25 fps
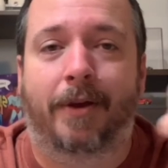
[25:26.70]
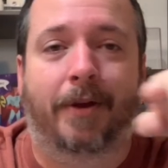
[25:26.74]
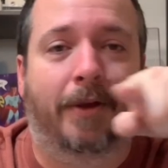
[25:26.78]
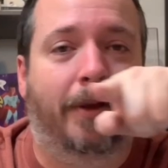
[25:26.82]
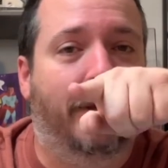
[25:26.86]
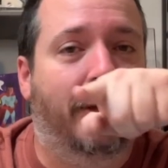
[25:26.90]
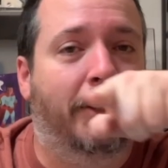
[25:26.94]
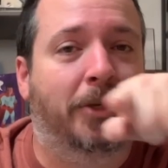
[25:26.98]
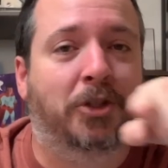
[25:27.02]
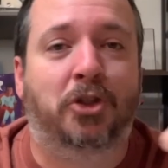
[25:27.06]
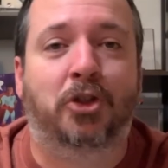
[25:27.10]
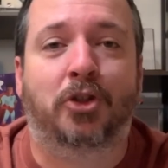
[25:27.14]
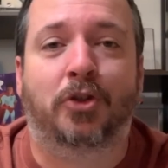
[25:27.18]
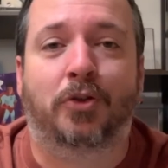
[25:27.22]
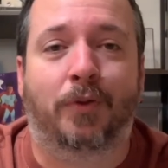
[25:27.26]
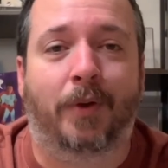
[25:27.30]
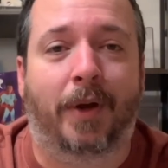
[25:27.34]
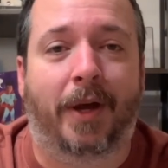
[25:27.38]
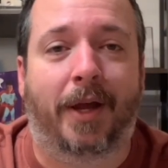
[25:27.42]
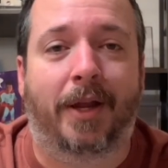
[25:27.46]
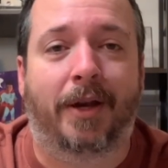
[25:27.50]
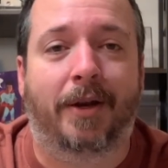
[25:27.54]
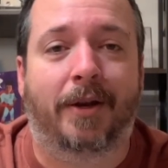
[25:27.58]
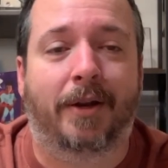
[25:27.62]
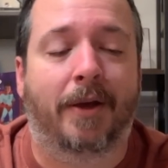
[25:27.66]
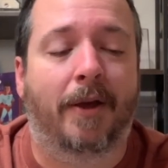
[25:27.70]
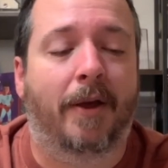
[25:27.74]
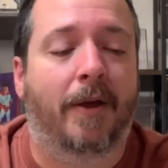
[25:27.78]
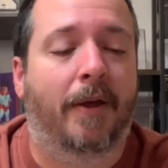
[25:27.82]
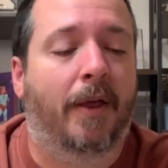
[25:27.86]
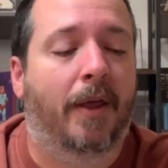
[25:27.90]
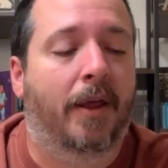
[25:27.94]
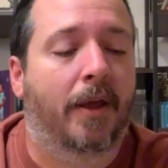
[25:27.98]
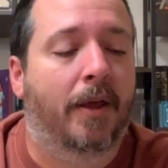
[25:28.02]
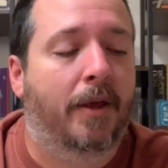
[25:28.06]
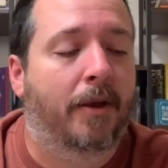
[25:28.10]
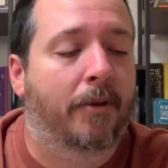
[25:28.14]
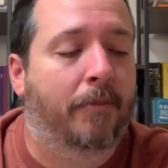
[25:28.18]
and straight,
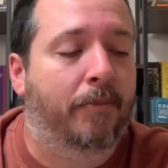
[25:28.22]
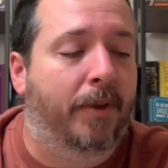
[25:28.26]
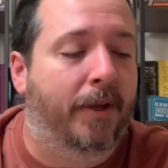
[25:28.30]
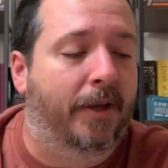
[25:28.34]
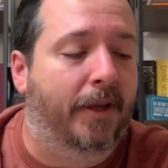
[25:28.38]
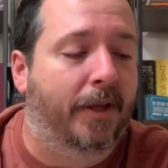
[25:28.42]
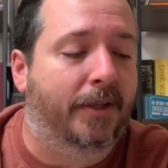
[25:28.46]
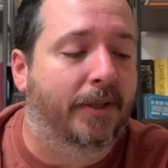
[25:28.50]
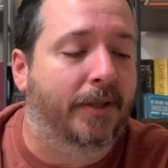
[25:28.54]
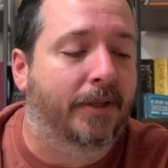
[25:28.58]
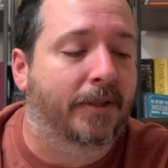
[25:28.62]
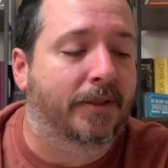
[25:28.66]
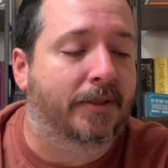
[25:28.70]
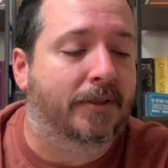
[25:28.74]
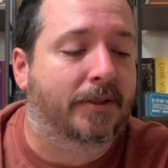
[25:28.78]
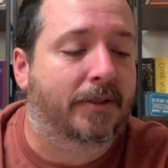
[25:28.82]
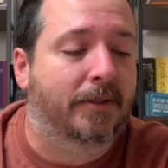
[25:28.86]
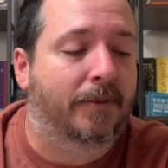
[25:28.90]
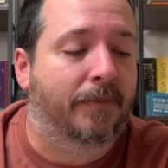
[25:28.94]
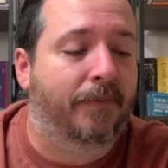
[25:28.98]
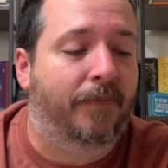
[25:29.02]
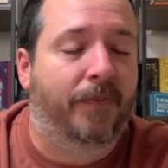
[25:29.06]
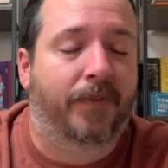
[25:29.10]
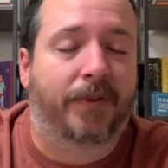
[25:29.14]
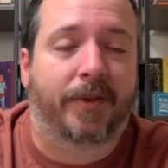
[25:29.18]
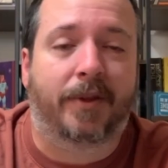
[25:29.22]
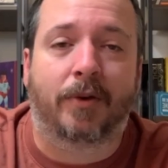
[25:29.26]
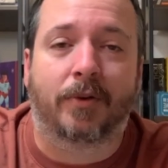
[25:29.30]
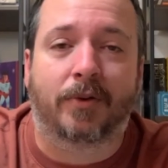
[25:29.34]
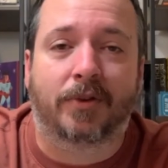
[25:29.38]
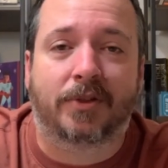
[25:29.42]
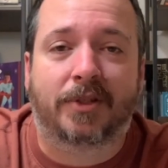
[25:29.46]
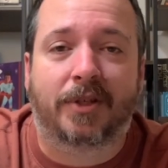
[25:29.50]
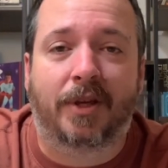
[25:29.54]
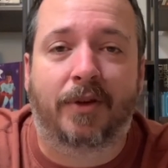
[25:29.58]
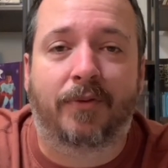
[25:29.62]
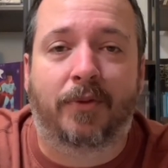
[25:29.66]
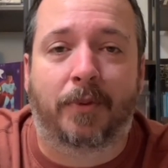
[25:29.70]
because you'll
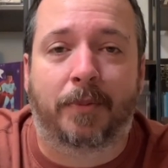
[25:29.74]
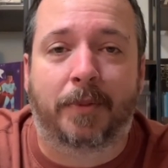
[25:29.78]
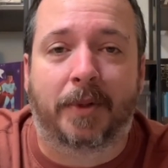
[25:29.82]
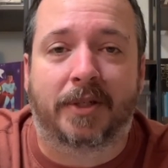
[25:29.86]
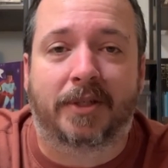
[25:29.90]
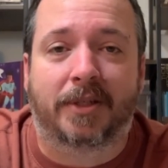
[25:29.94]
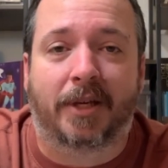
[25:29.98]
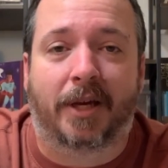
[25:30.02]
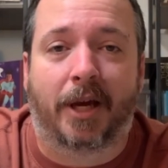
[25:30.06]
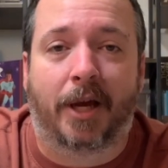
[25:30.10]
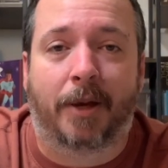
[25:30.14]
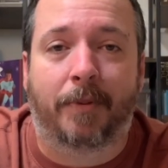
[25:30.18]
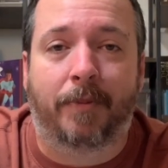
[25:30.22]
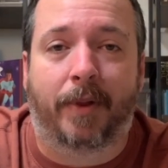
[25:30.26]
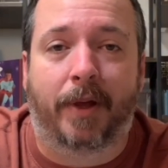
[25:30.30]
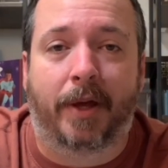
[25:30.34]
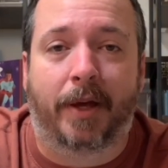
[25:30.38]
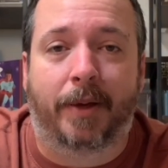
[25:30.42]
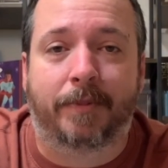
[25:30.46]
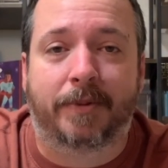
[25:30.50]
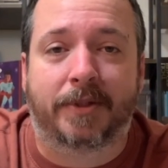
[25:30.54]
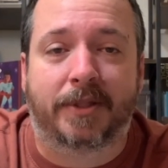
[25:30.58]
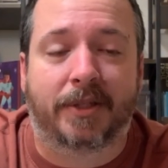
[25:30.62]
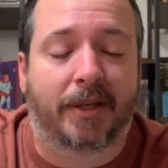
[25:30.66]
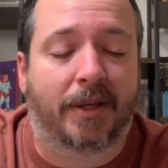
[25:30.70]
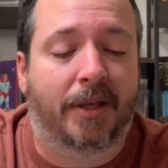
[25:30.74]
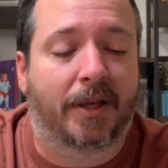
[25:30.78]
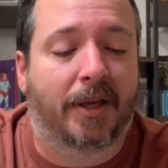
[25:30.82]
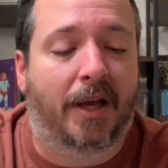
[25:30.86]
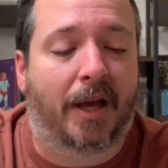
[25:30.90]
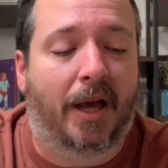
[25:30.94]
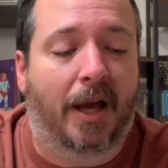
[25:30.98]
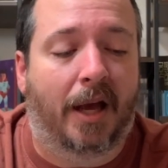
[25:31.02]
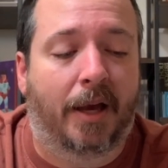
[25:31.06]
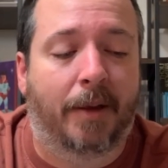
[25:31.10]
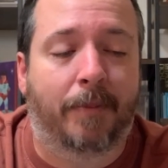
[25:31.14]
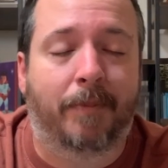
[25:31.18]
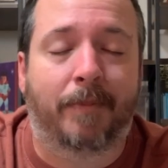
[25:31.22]
see from the time lapse,
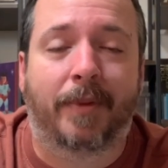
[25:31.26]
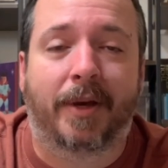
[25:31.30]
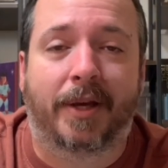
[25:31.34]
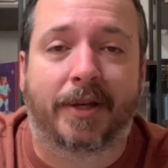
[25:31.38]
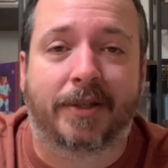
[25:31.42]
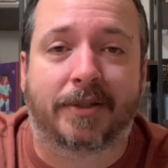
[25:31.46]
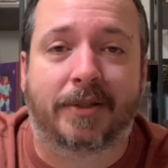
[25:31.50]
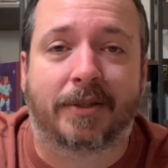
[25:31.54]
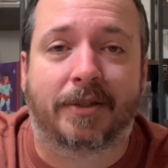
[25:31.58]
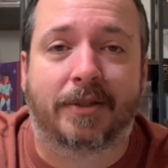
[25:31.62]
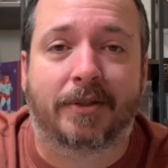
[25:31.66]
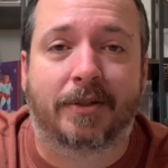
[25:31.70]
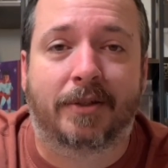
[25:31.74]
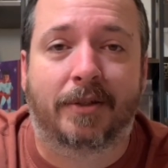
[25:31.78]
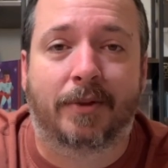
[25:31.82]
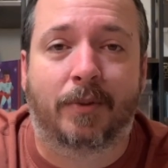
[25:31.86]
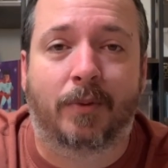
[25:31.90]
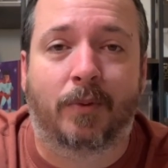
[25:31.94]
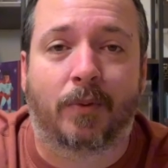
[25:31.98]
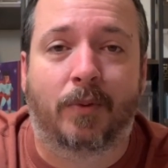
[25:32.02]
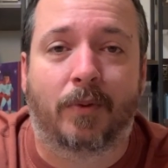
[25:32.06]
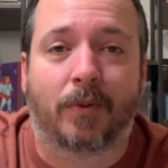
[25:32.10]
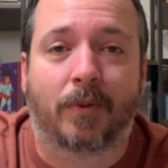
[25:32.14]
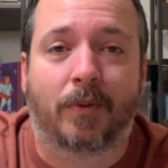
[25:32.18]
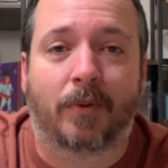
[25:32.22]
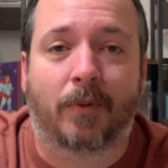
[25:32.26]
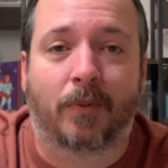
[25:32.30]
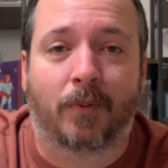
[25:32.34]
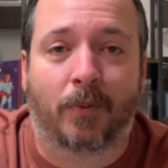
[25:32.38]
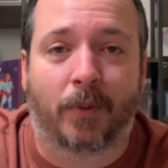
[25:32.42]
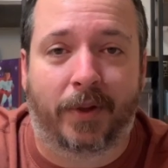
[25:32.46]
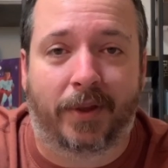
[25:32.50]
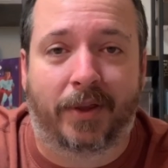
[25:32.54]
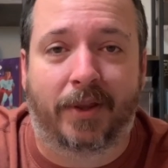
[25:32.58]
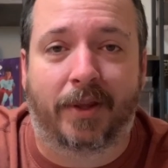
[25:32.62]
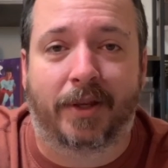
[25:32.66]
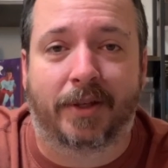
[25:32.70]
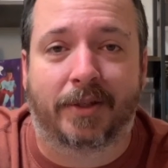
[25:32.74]
I messed
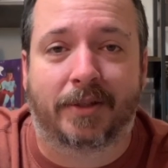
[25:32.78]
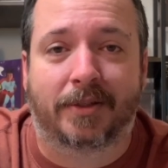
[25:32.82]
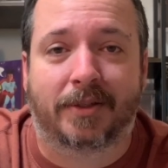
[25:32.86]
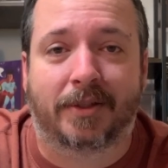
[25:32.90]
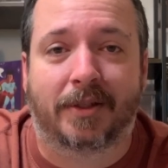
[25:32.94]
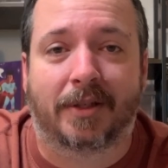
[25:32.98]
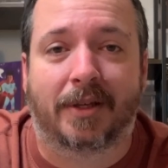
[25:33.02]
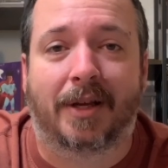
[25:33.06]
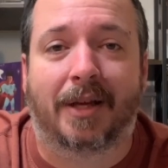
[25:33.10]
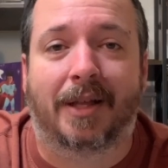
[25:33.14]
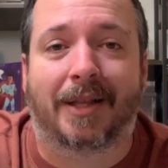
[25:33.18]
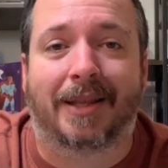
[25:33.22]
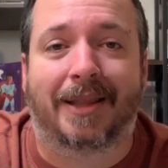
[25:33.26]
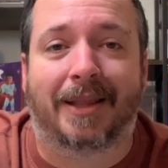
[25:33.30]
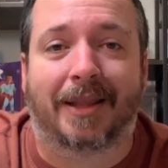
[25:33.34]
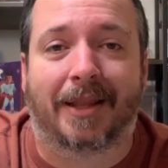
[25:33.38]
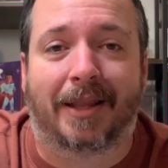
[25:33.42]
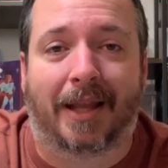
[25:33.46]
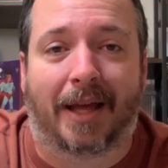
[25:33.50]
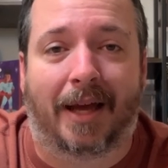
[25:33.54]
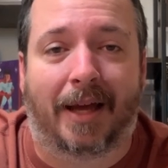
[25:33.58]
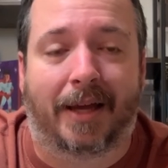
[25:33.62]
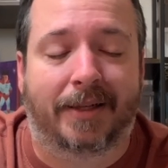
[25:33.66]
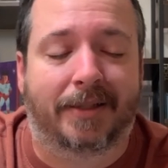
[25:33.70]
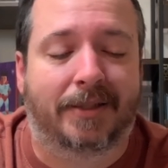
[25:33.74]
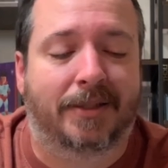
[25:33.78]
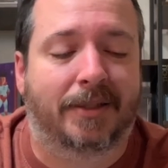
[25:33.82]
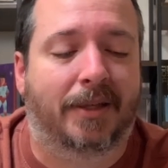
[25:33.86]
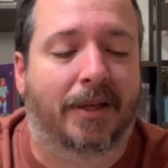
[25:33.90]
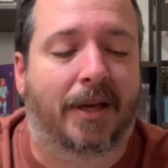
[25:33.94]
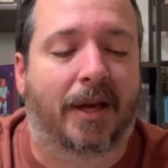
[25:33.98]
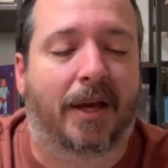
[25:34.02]
with this a lot.